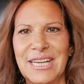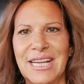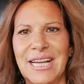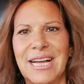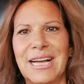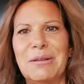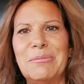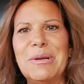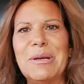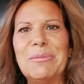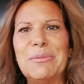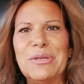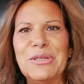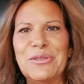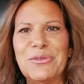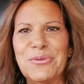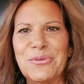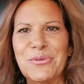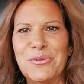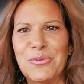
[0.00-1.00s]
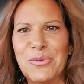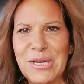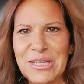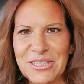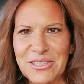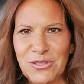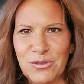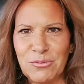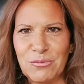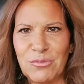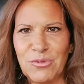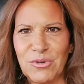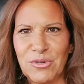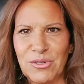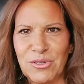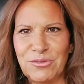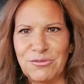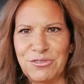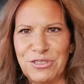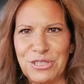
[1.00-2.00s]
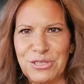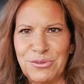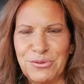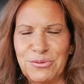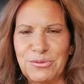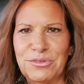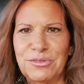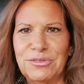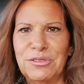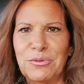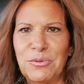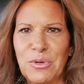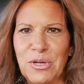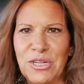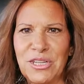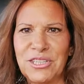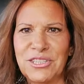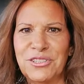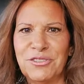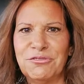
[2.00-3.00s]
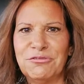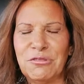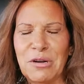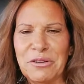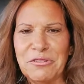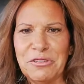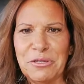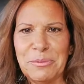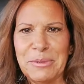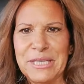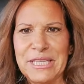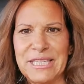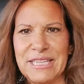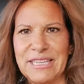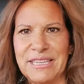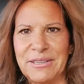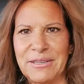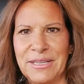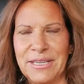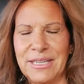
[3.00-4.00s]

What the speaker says: I'm happy to welcome all of you to the world of Y4PT.